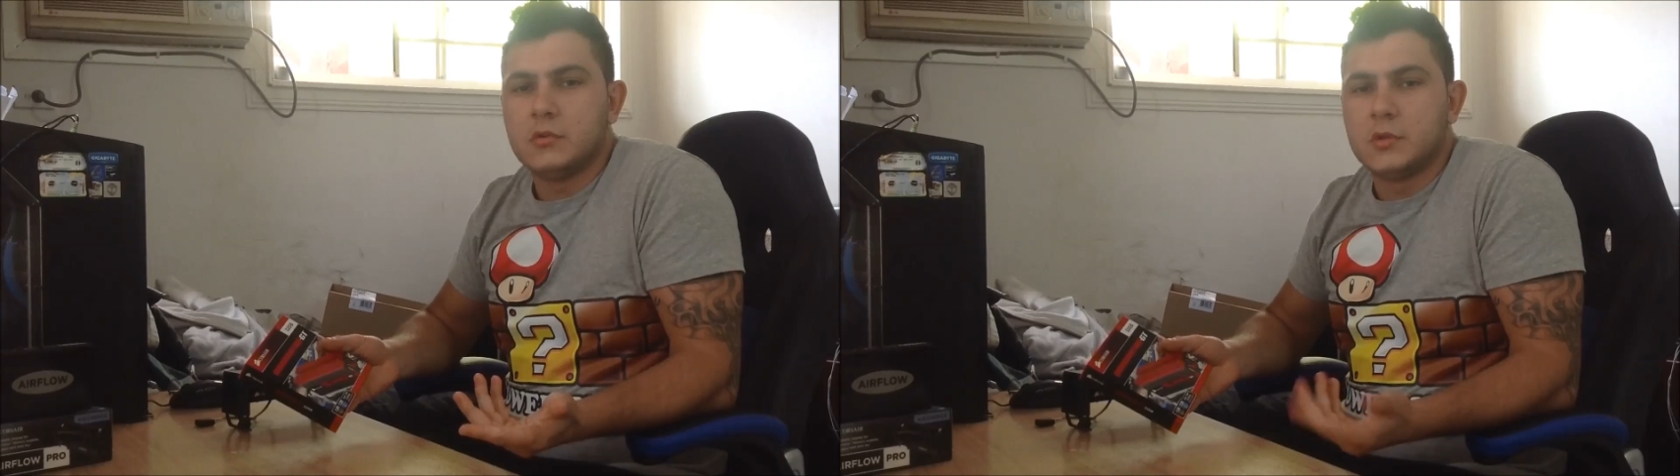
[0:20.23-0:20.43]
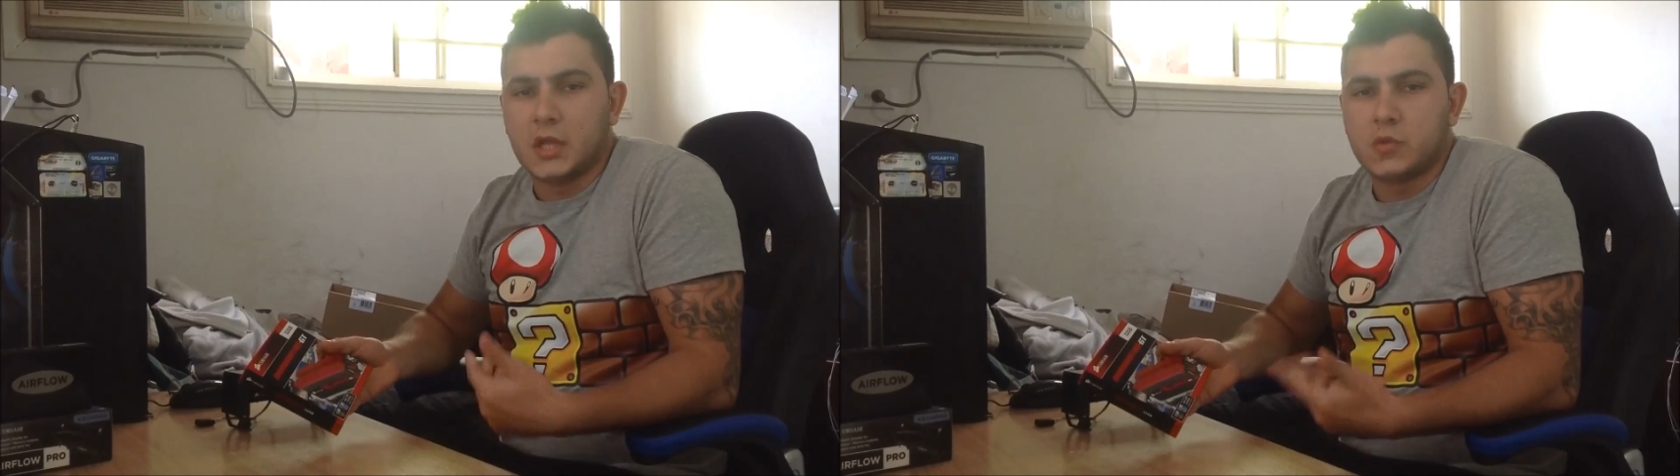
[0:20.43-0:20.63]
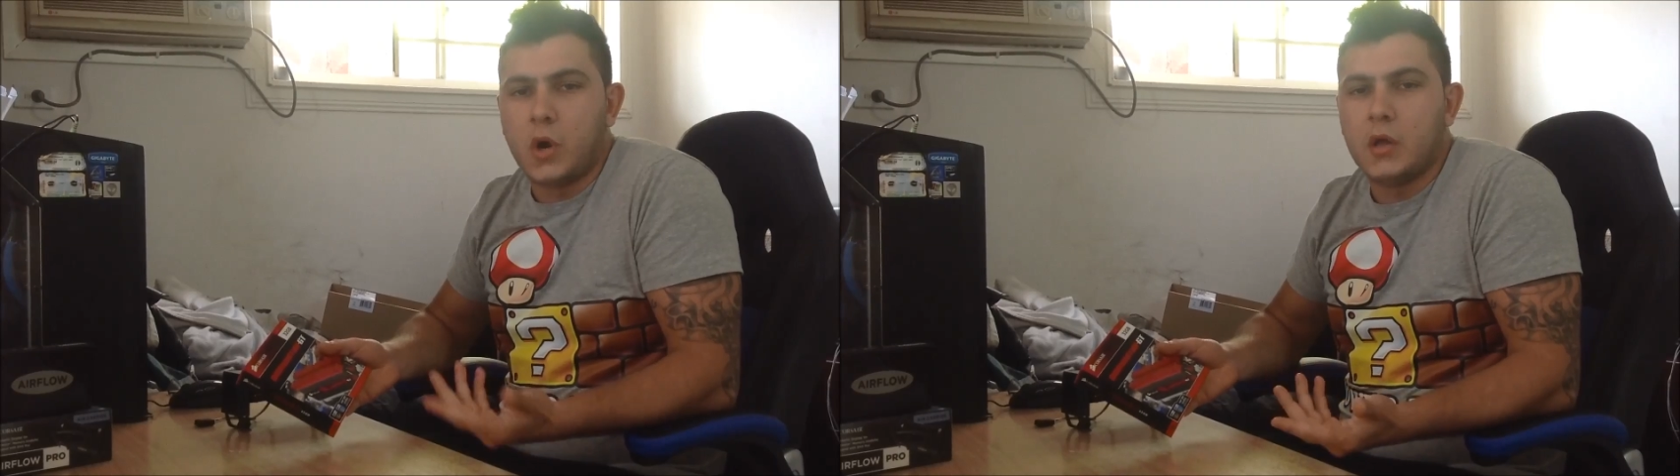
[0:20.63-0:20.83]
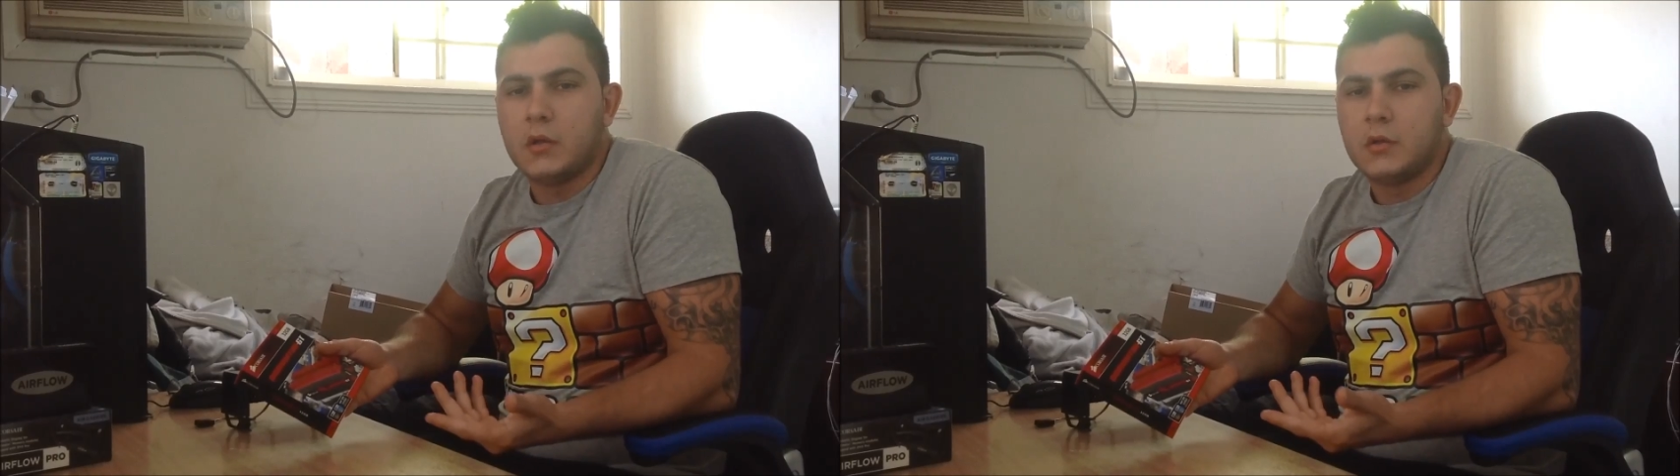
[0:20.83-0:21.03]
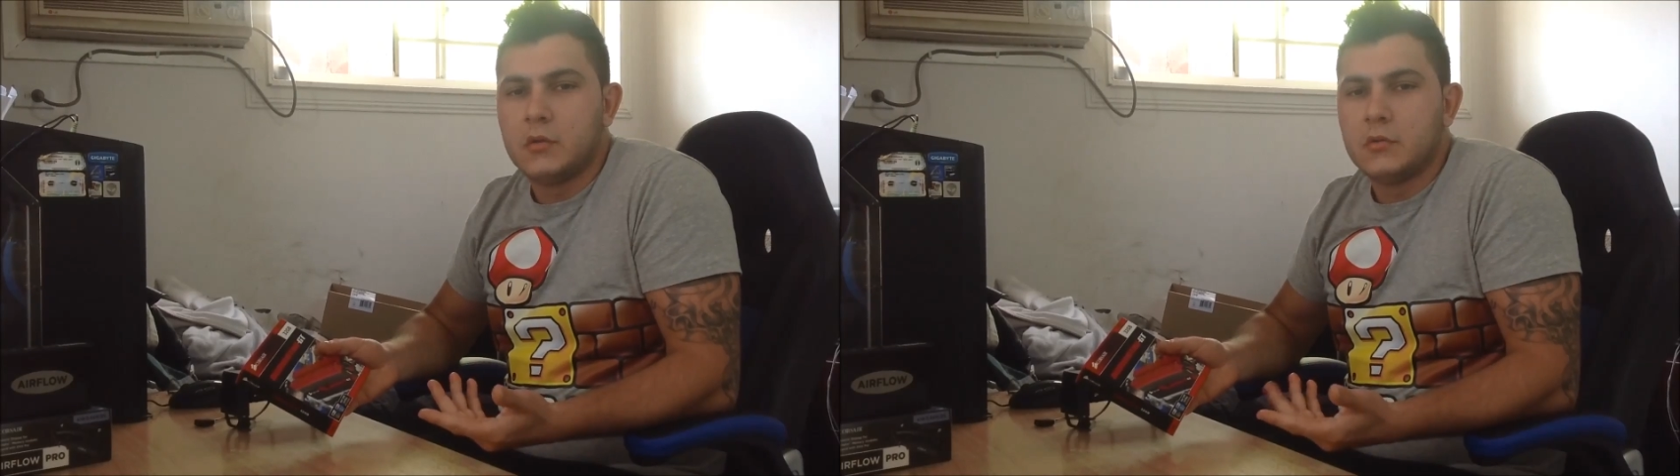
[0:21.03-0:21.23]
That's why.
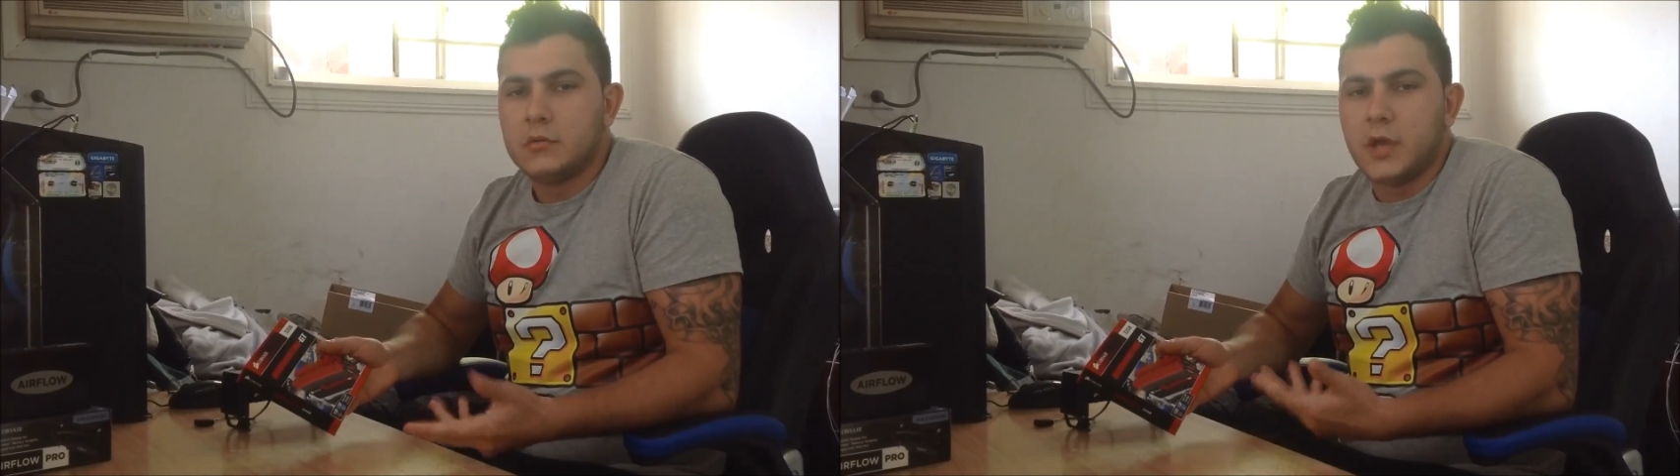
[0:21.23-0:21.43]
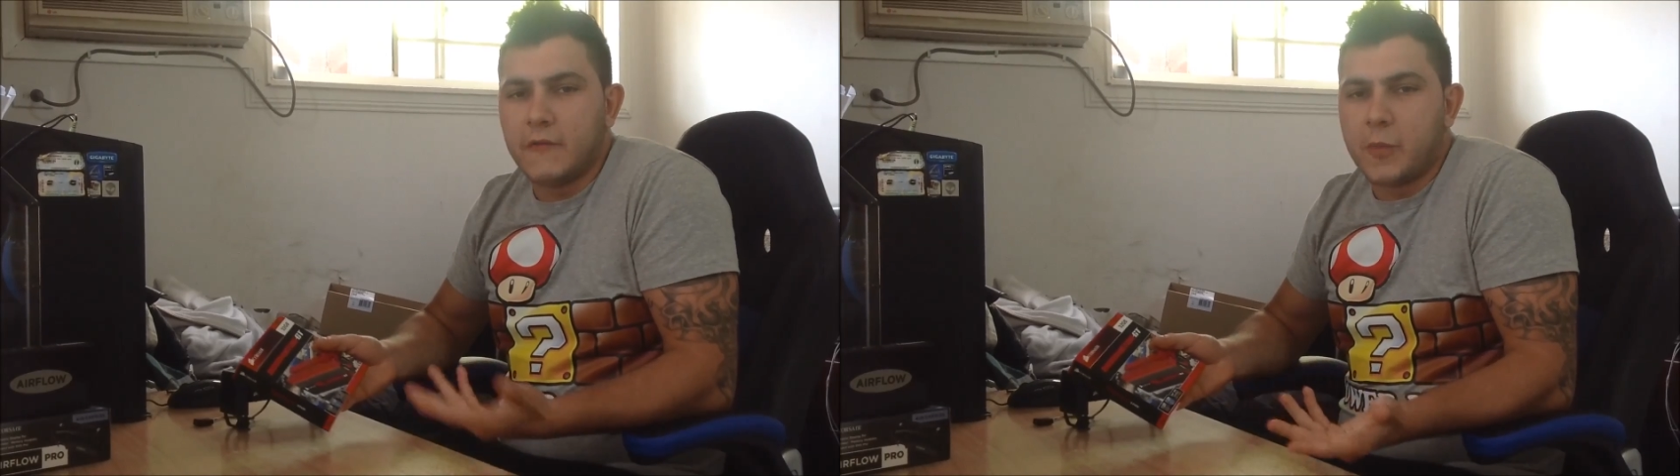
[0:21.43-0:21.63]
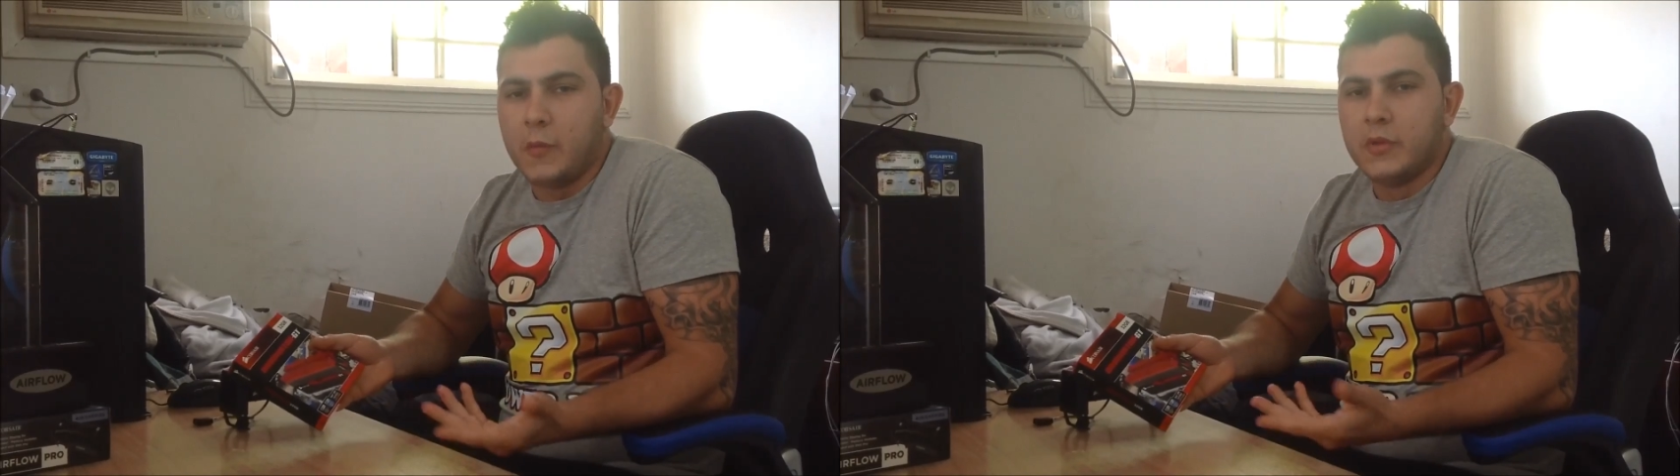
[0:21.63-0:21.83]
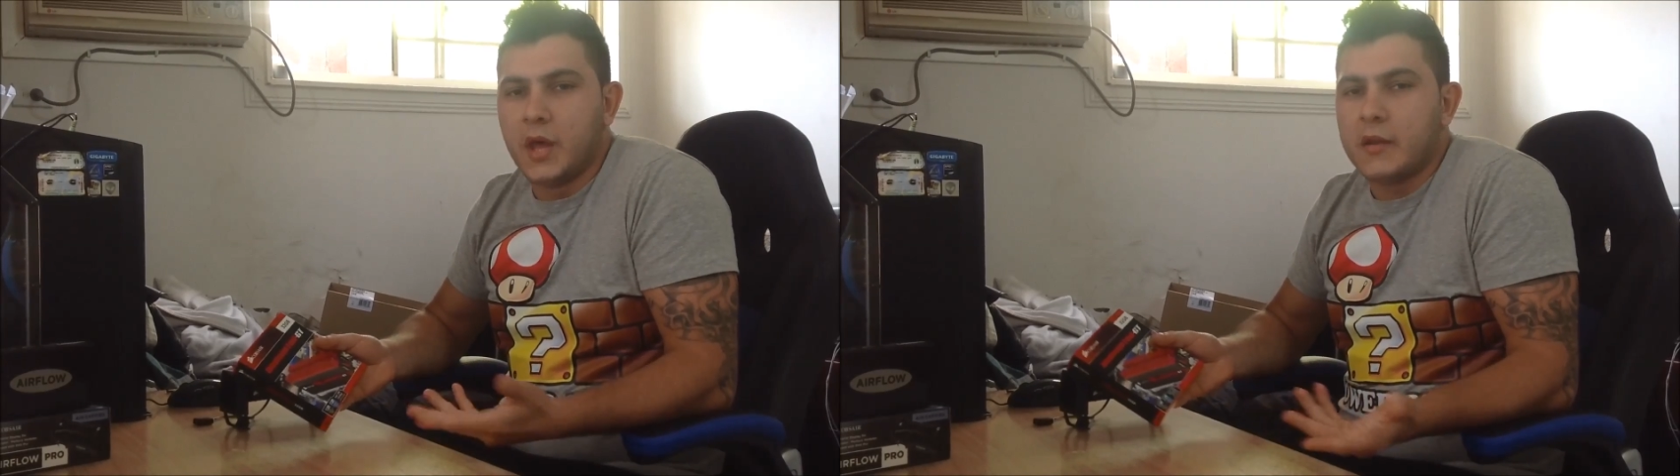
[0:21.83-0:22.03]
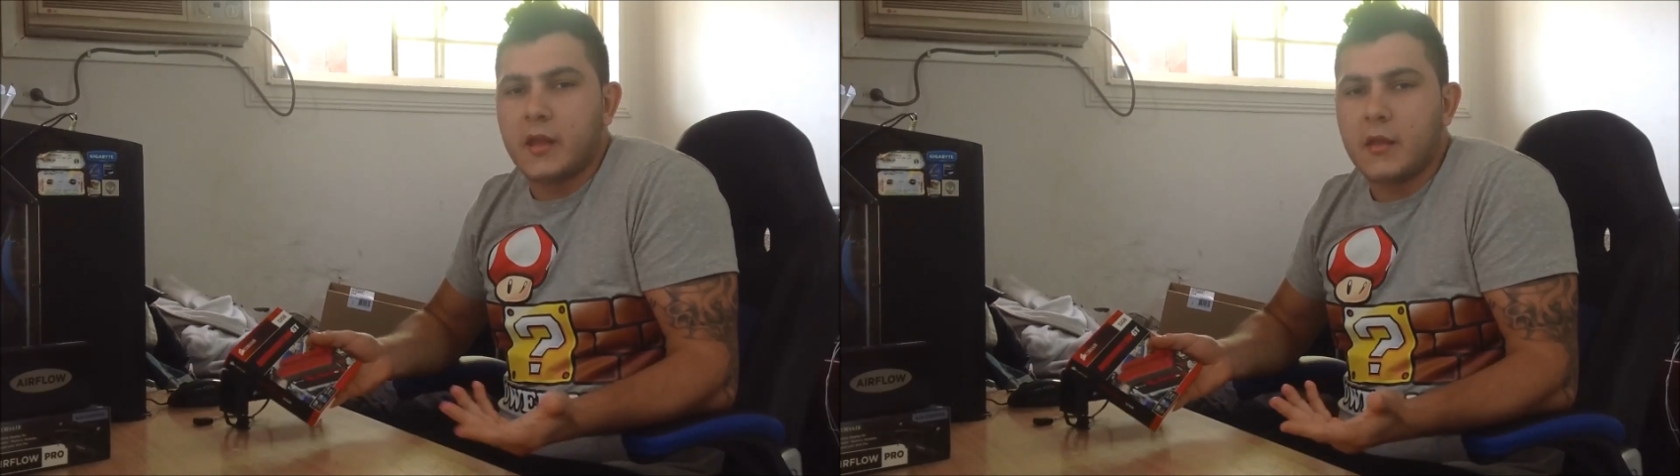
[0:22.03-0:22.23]
You have a problem with it?
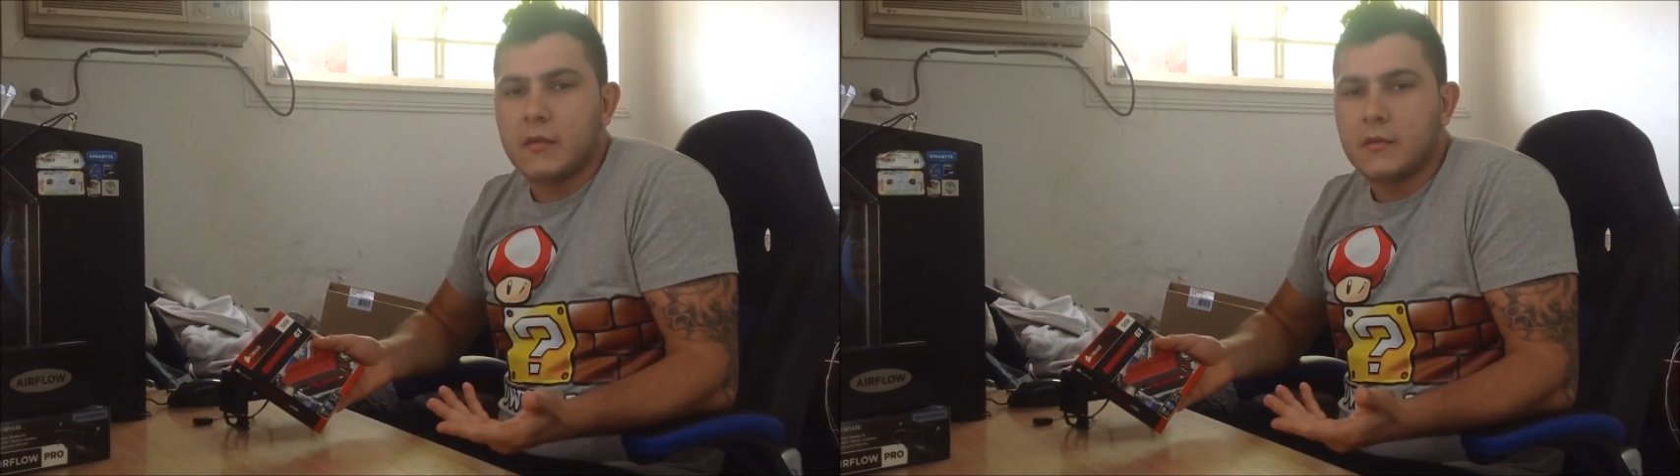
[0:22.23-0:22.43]
I don't care.